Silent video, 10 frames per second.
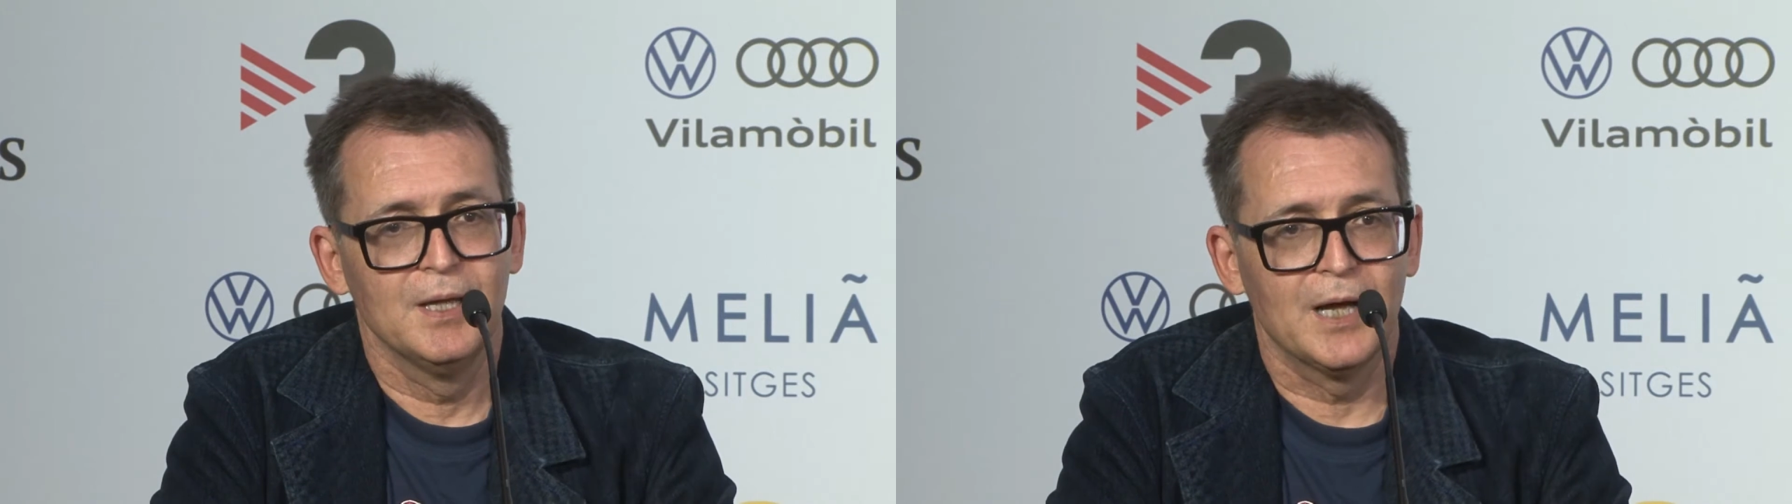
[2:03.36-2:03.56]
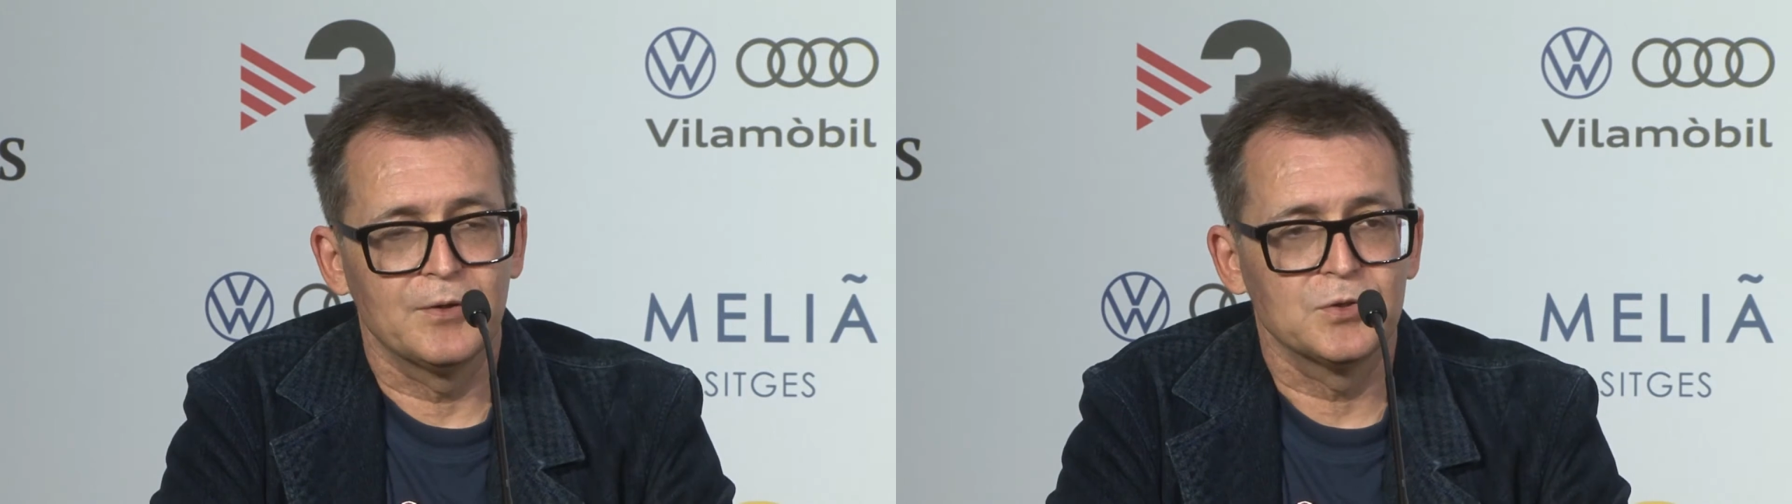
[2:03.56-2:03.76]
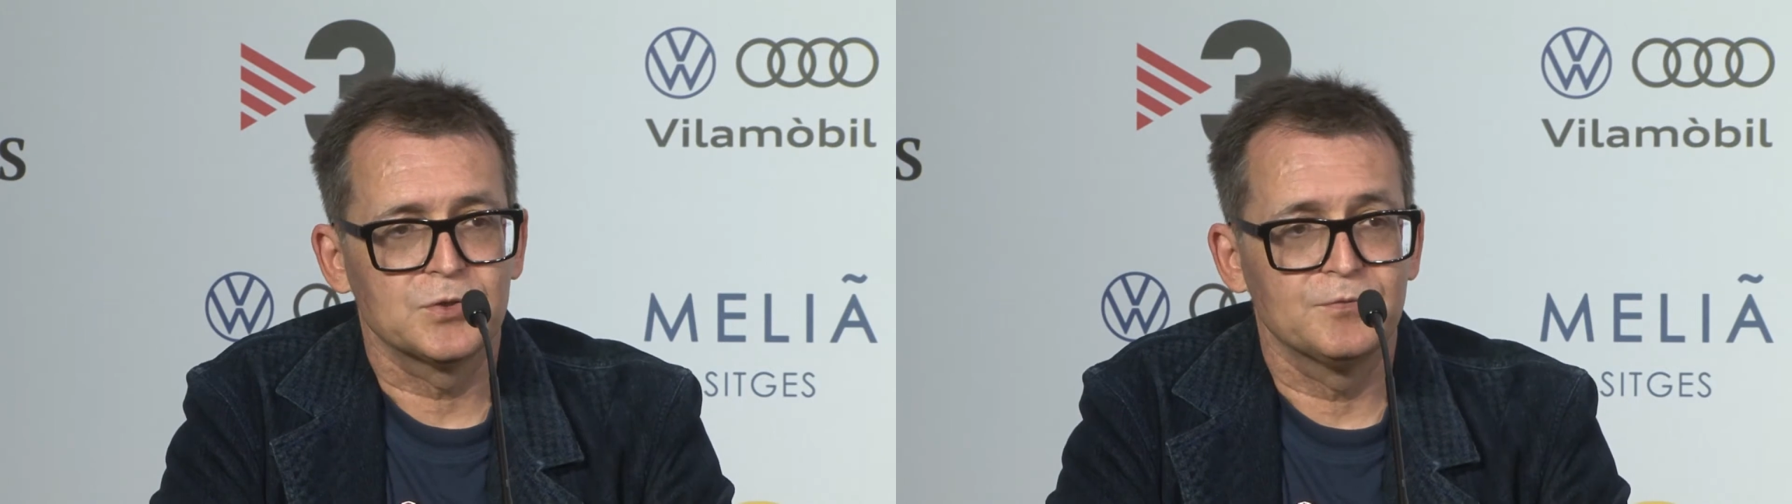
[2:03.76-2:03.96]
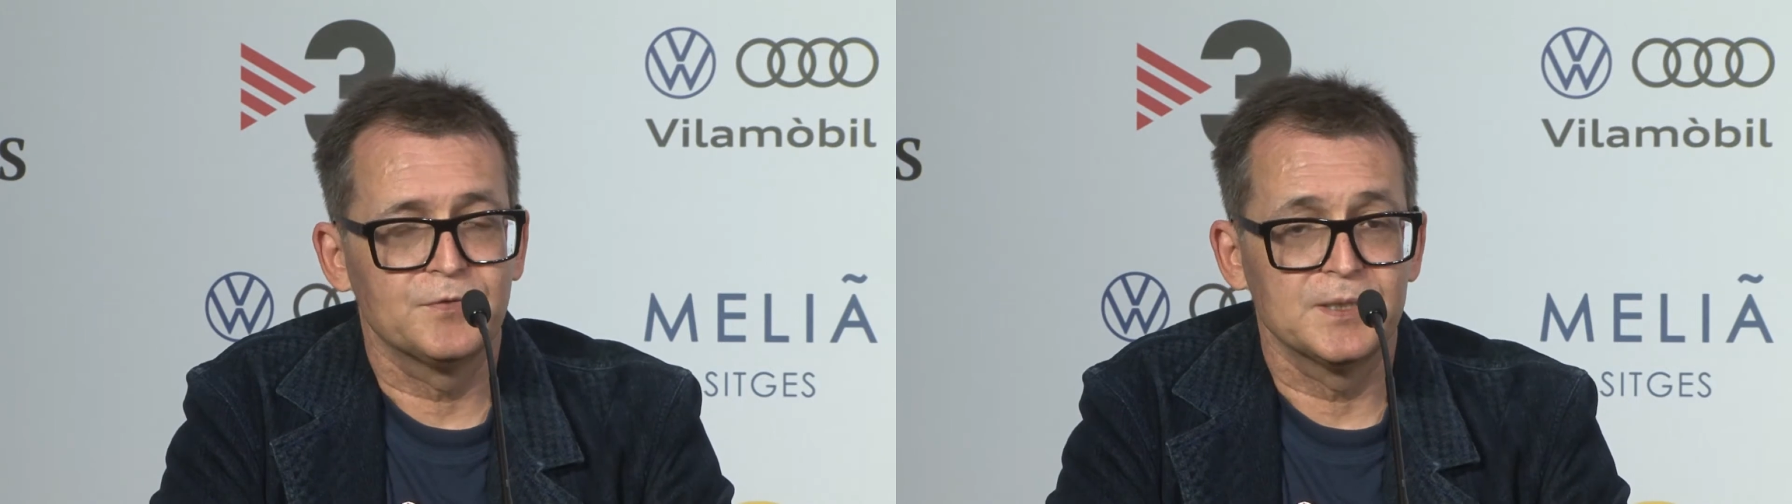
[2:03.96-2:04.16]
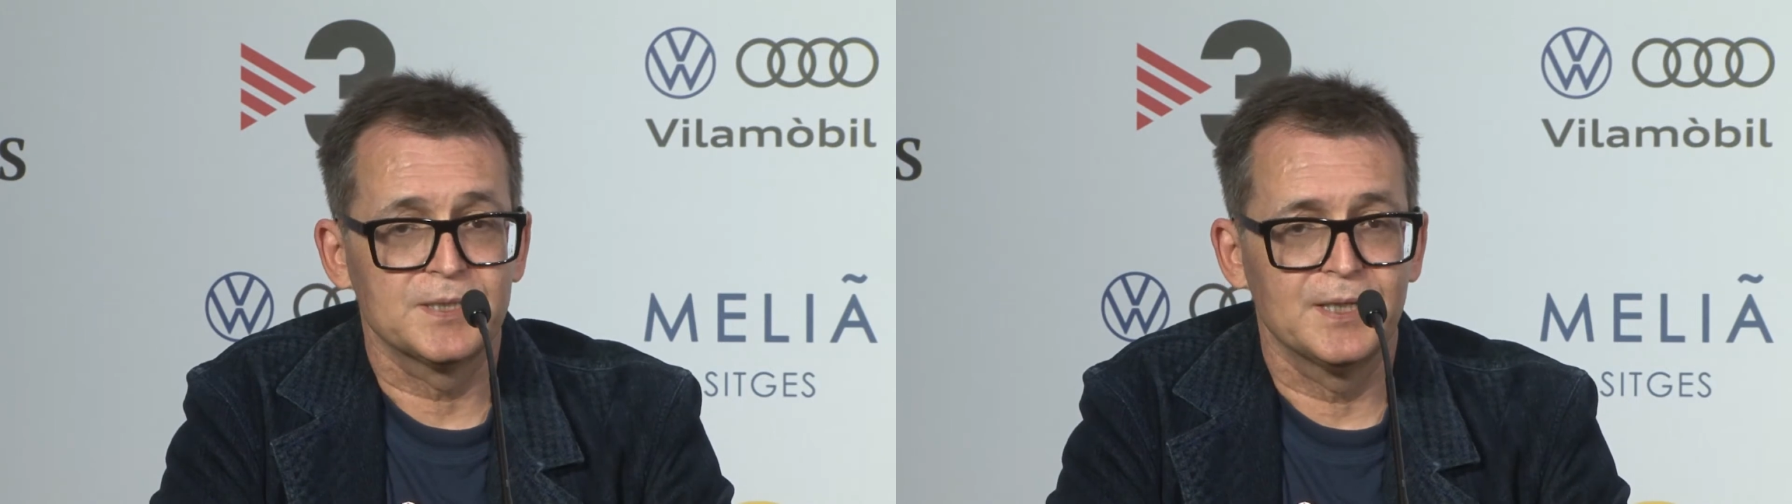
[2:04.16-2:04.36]
and also
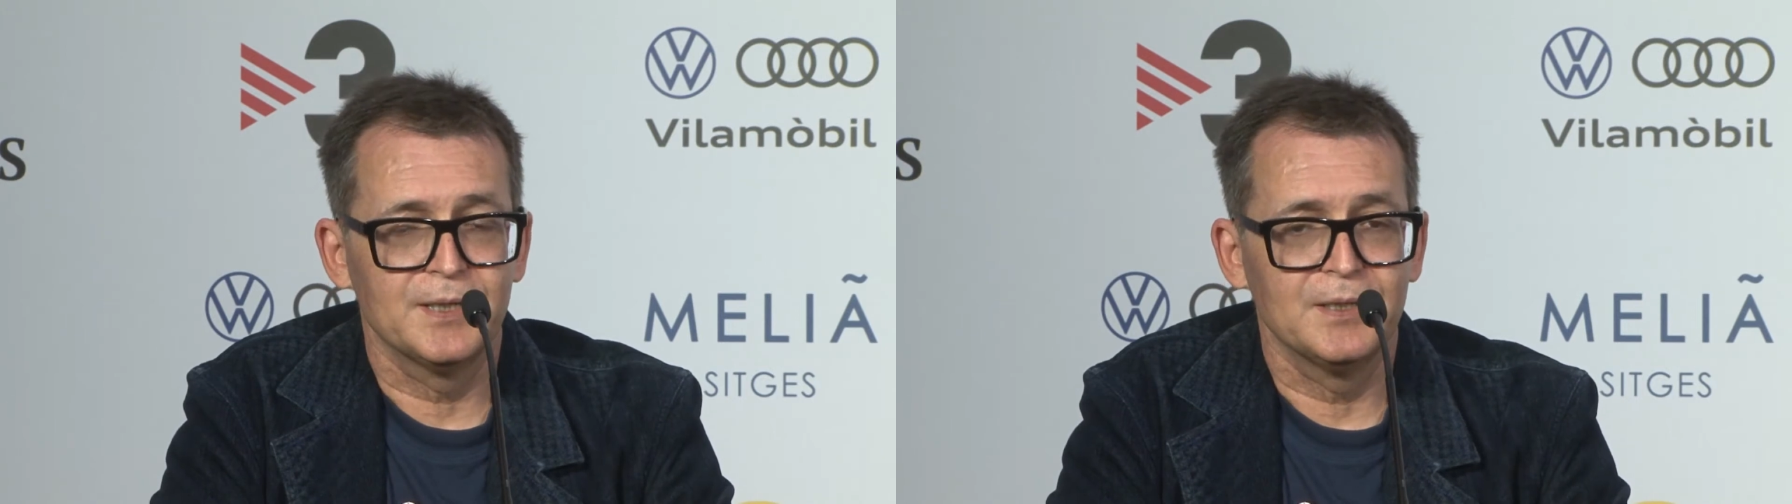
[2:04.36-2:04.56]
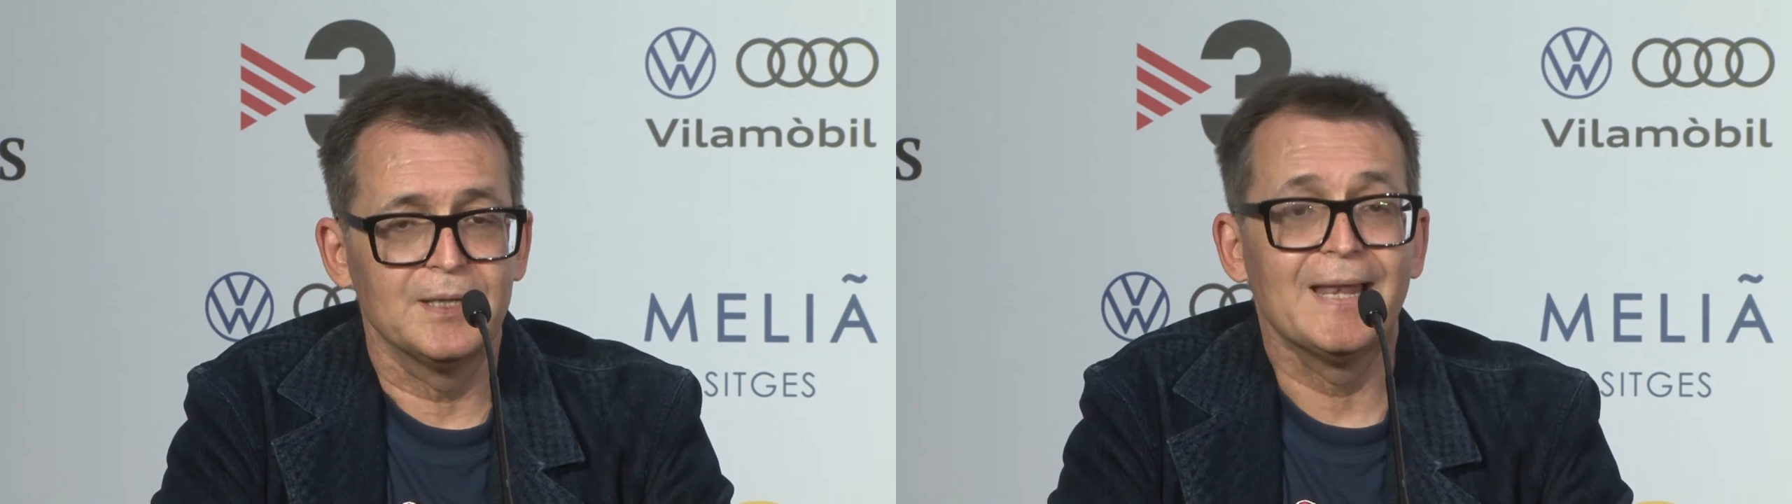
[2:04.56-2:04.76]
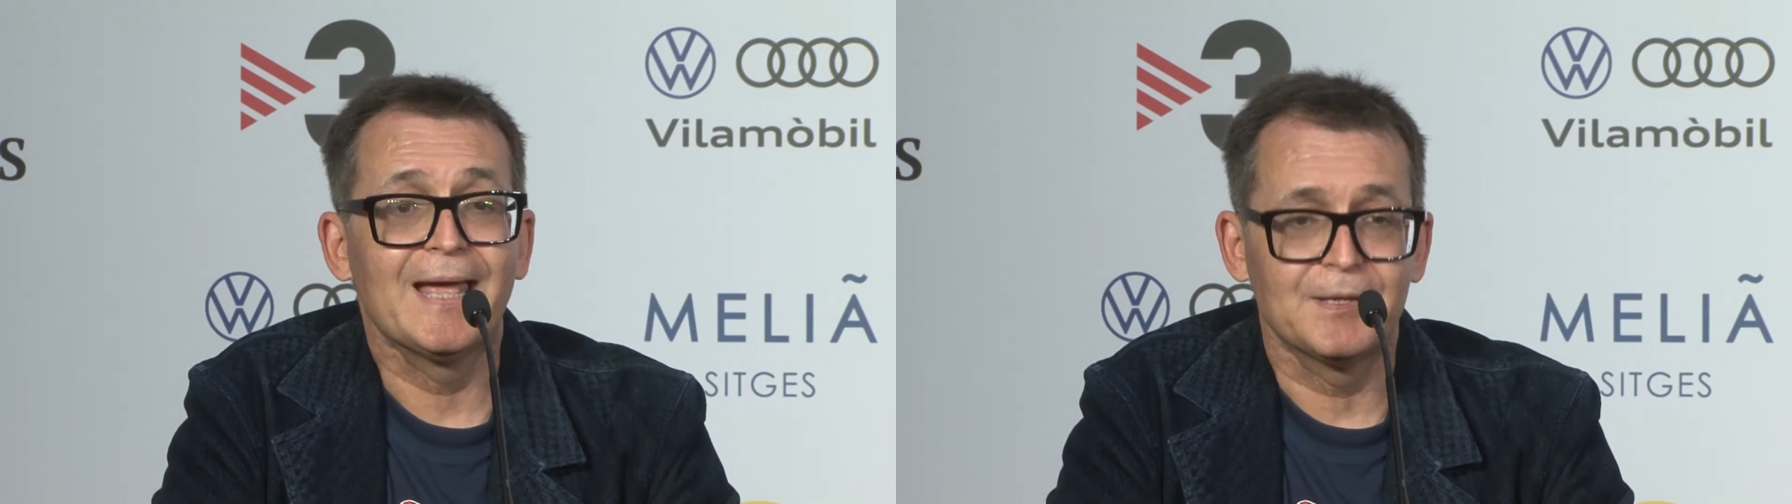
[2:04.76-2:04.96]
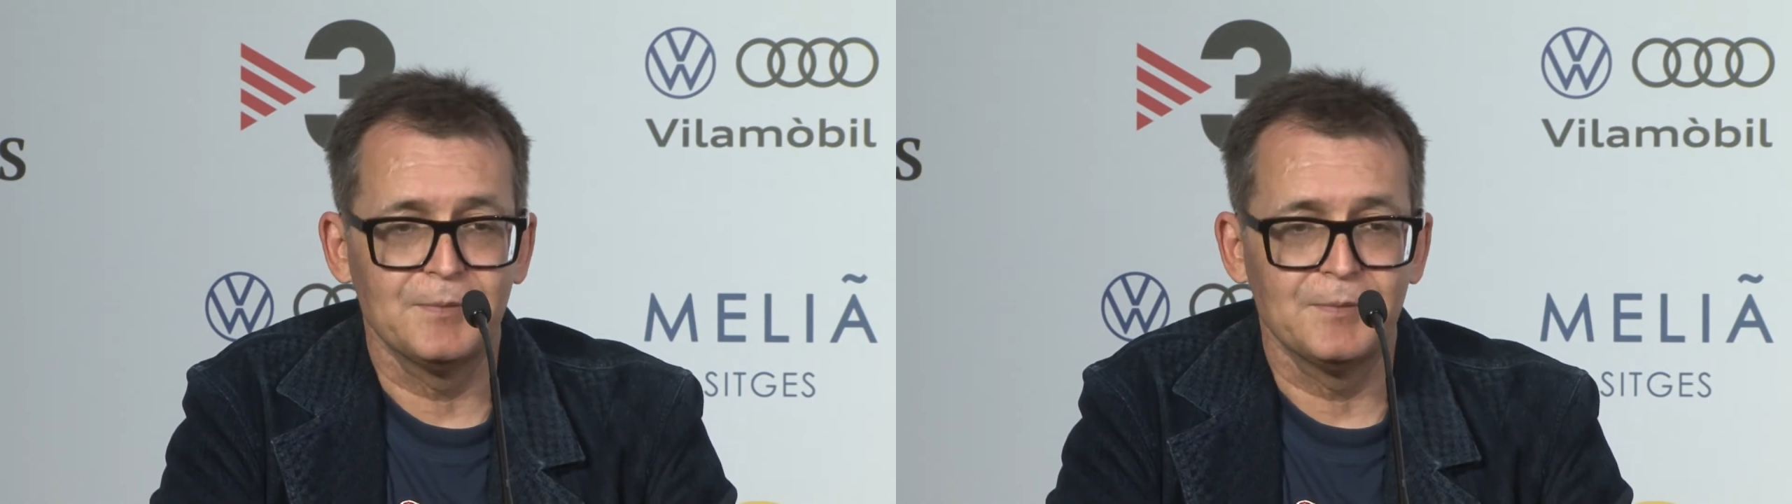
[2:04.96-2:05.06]
films I like